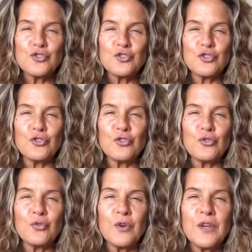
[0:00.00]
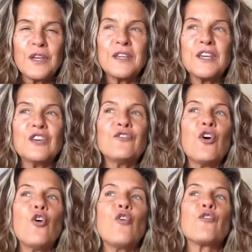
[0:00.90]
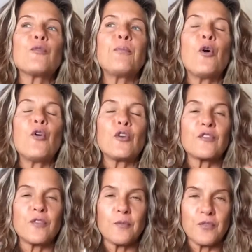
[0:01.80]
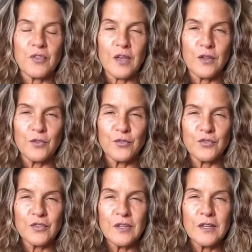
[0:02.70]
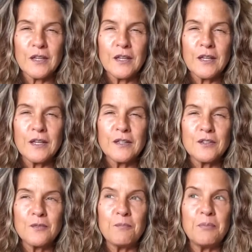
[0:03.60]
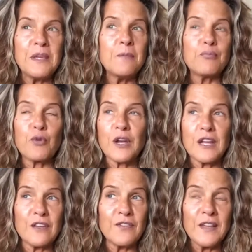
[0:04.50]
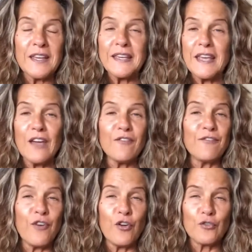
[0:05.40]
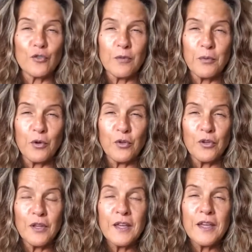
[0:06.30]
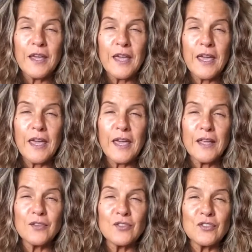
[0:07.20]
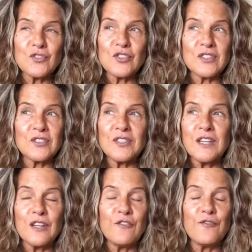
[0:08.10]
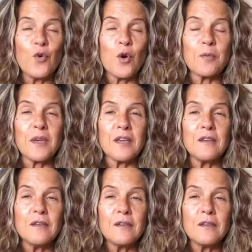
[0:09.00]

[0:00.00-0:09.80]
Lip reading: to give over part of themselves, be brave, get vulnerable, and succeed in forming